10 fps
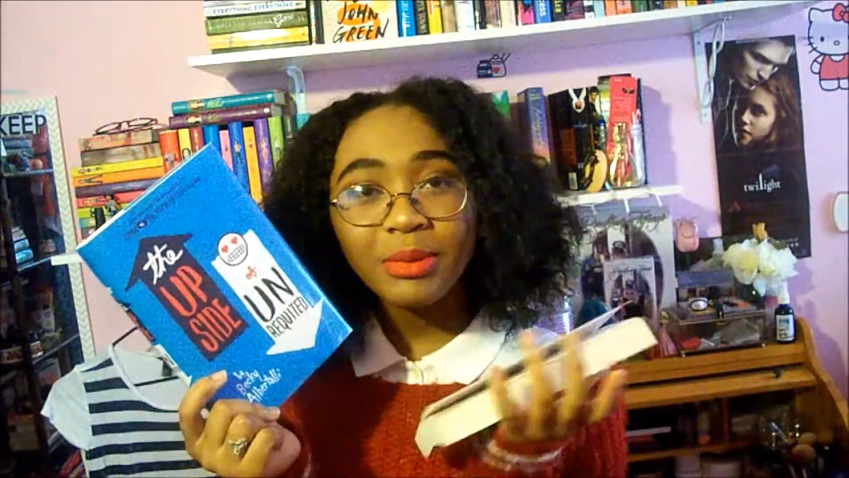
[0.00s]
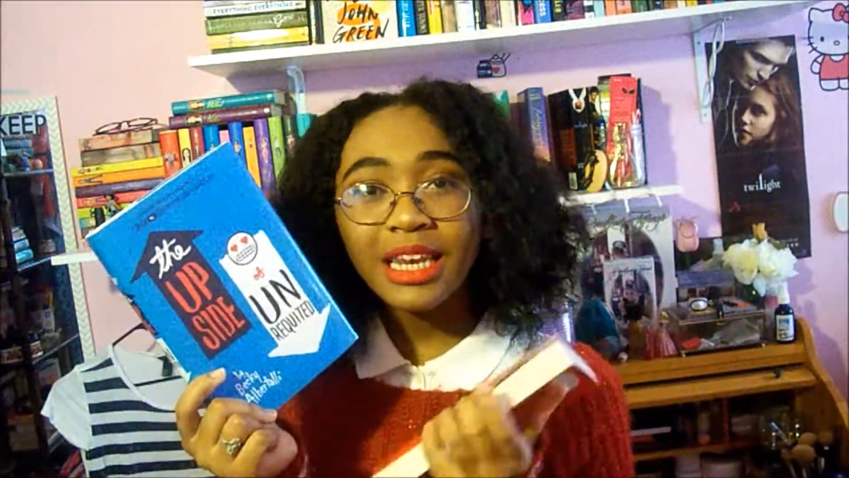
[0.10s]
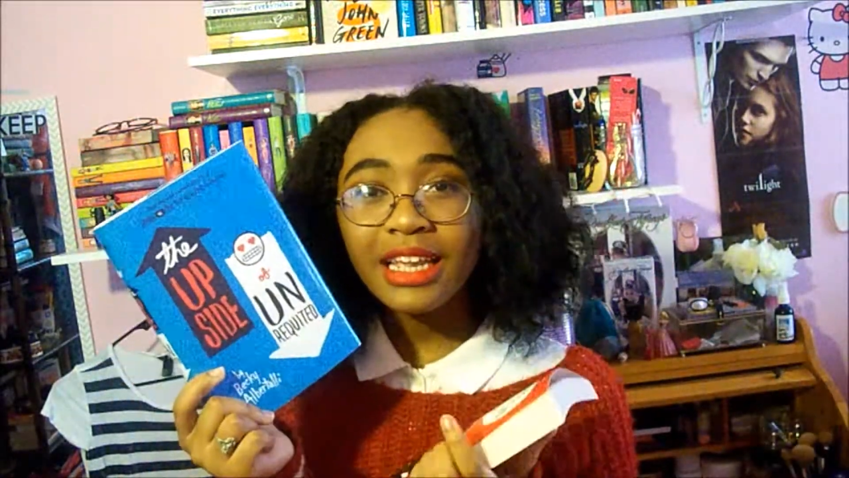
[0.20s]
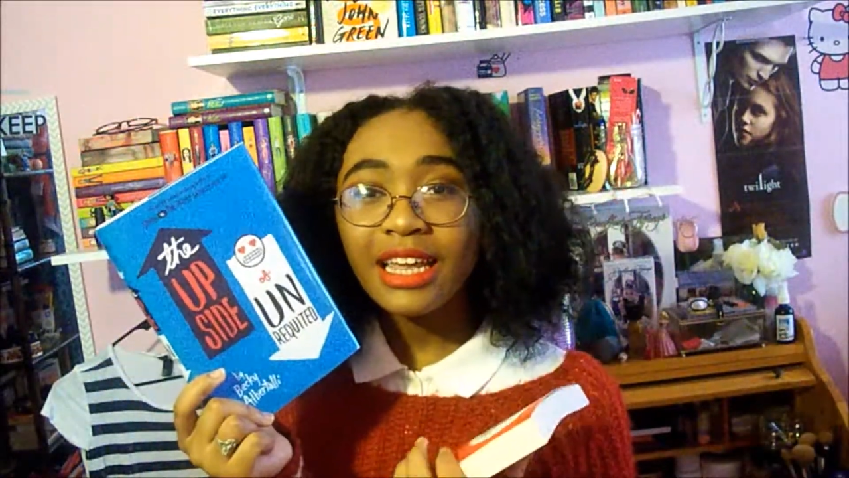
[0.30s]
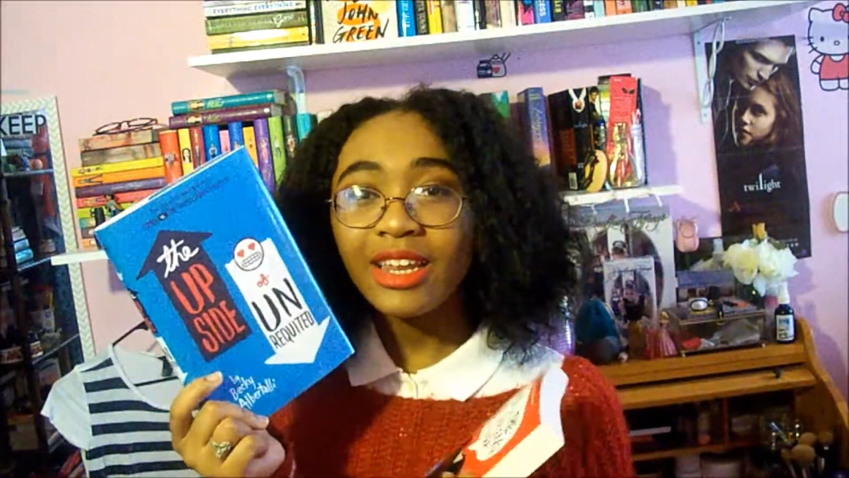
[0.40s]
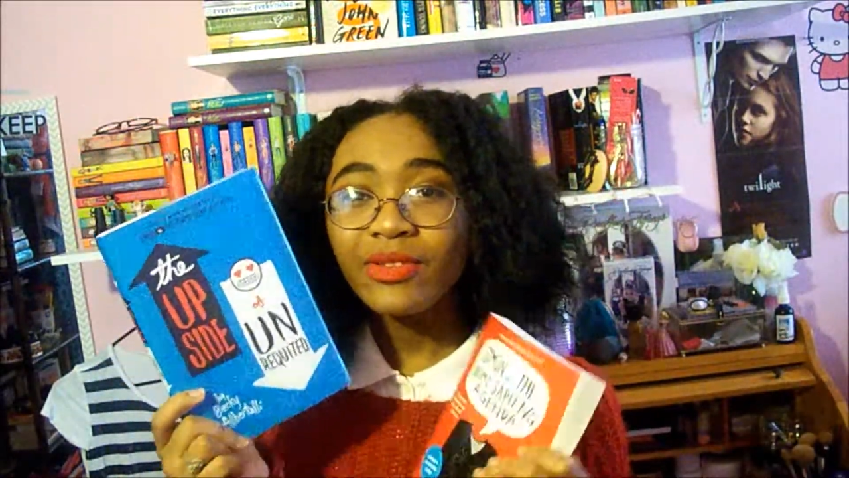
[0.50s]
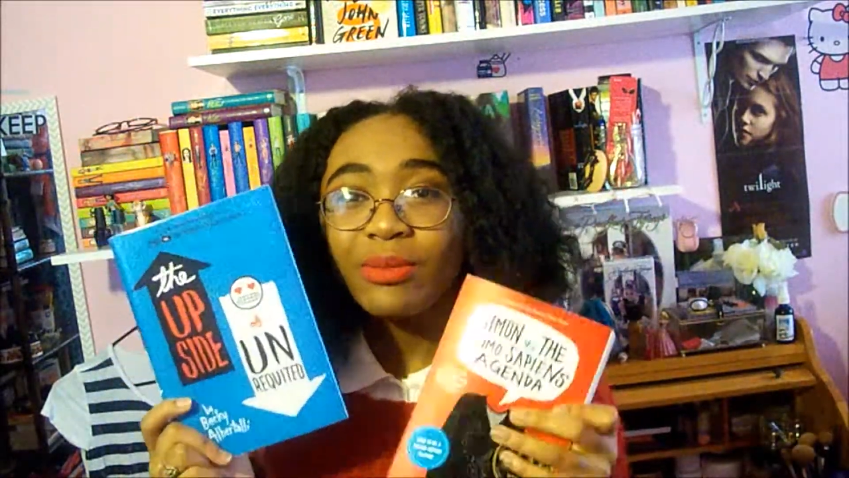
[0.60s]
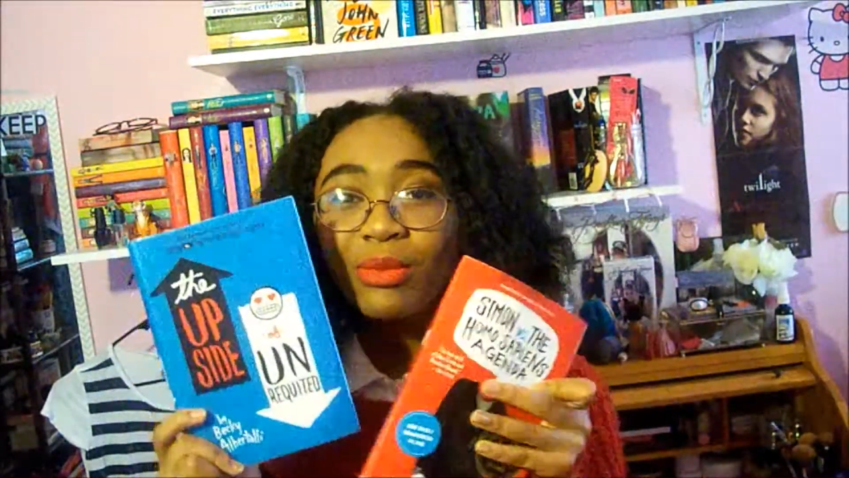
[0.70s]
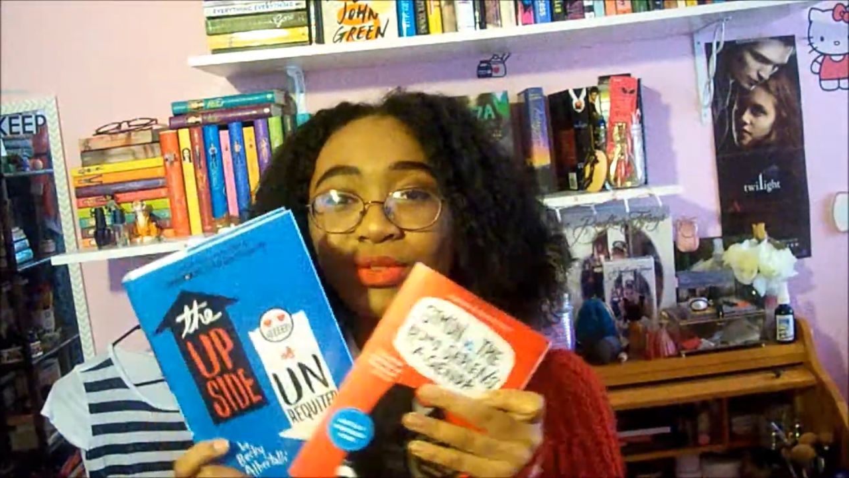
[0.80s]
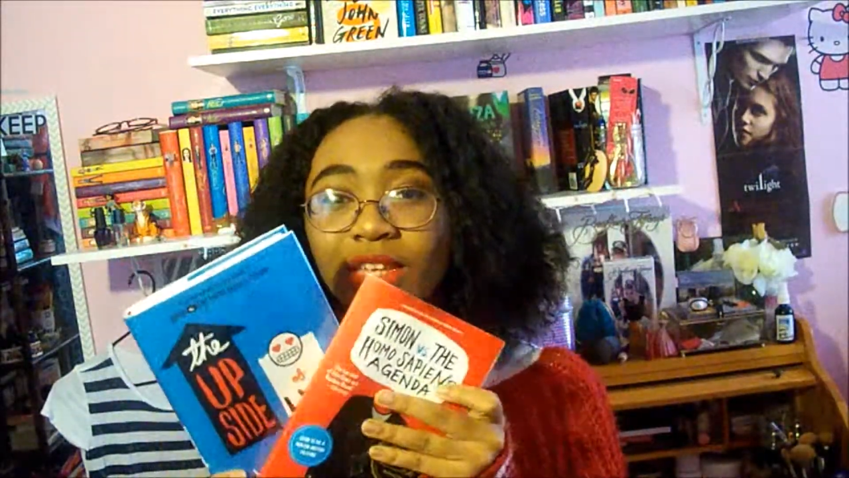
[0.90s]
but like, I love
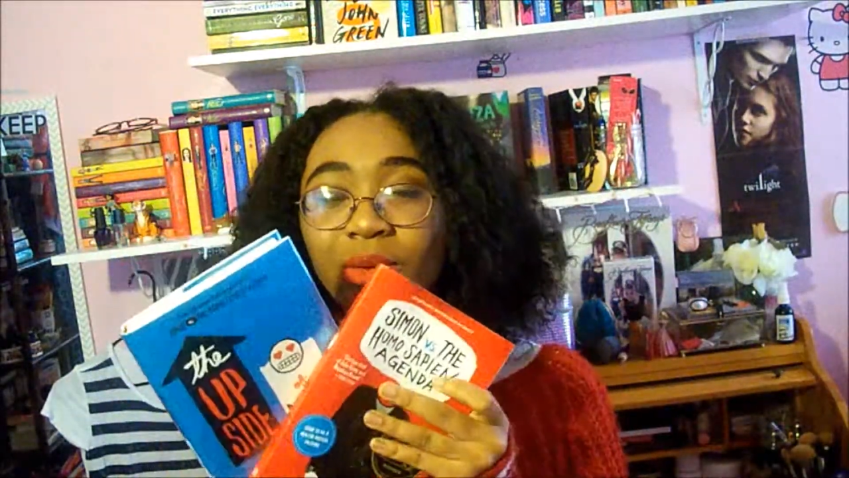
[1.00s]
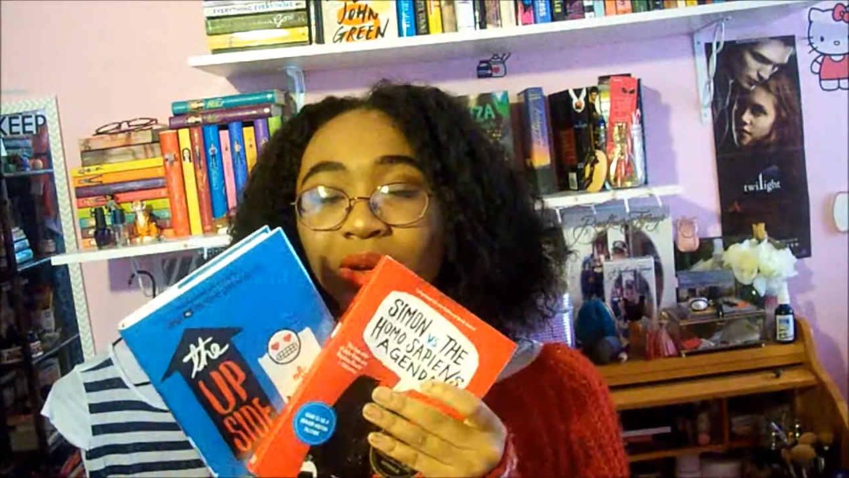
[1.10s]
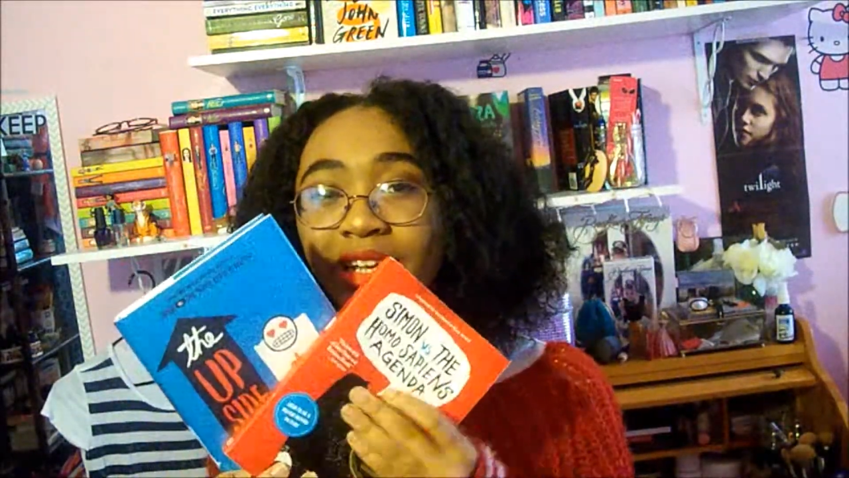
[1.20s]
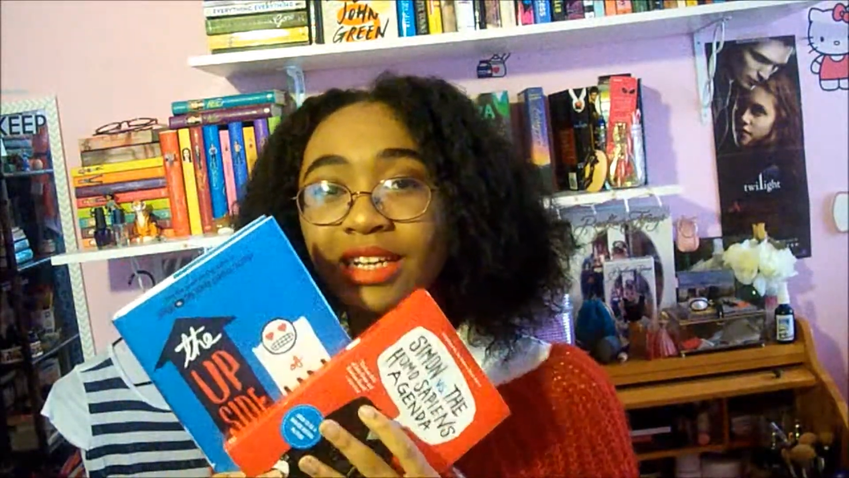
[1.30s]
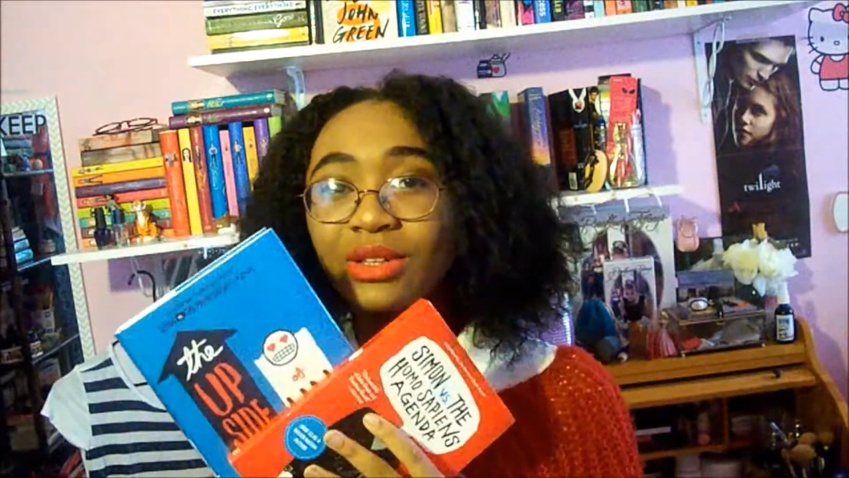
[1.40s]
them both equally.